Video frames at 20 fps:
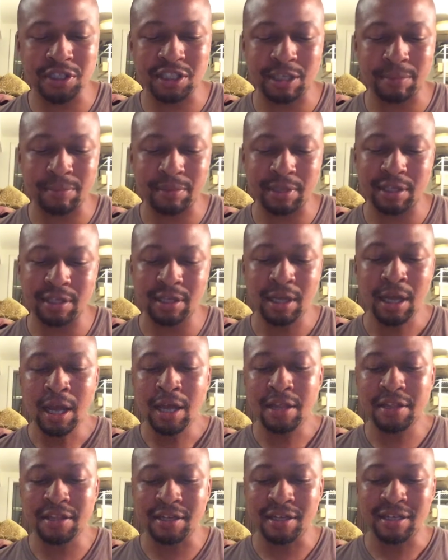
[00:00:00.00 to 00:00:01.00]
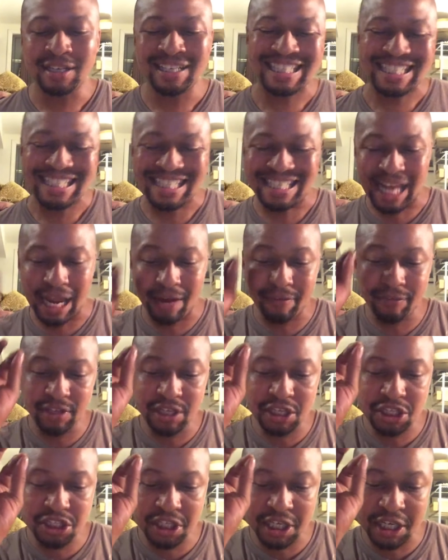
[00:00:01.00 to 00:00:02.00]
Simply the
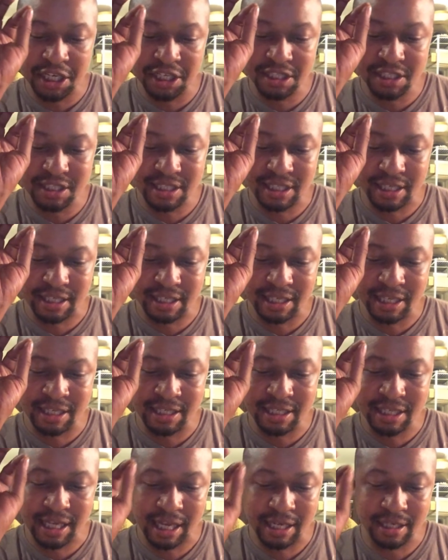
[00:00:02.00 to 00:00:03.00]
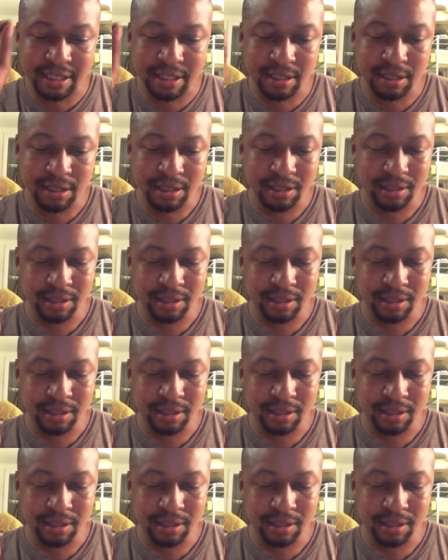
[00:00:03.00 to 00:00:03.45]
devilish intent